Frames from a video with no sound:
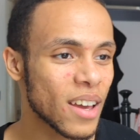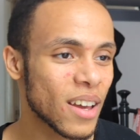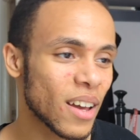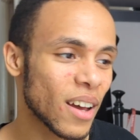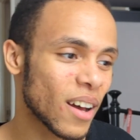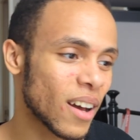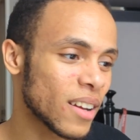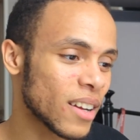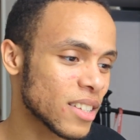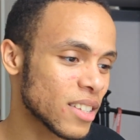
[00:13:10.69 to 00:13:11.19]

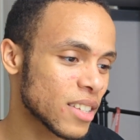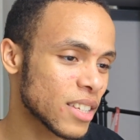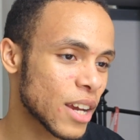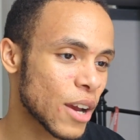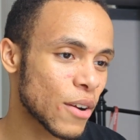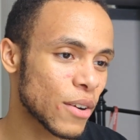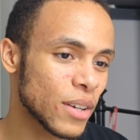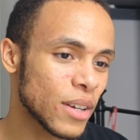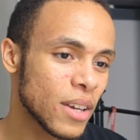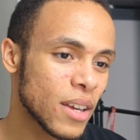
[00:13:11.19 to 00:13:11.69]

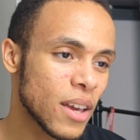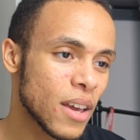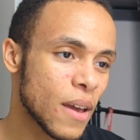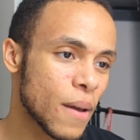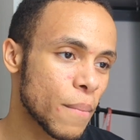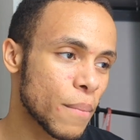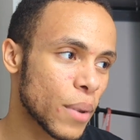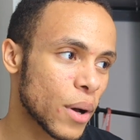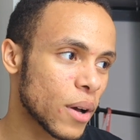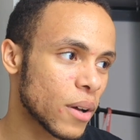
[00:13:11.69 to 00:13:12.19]
necessarily,
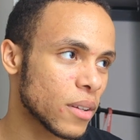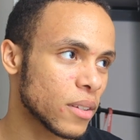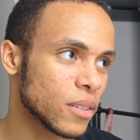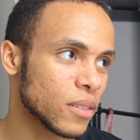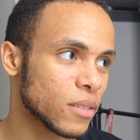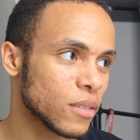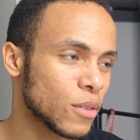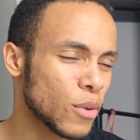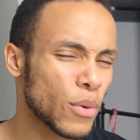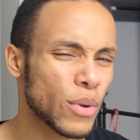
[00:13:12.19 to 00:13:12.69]
but
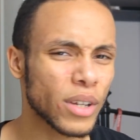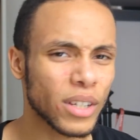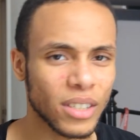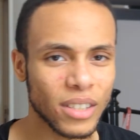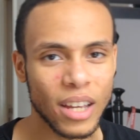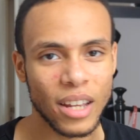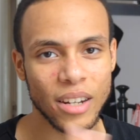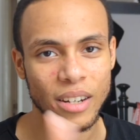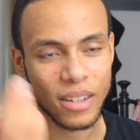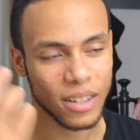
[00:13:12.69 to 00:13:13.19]
to an extent,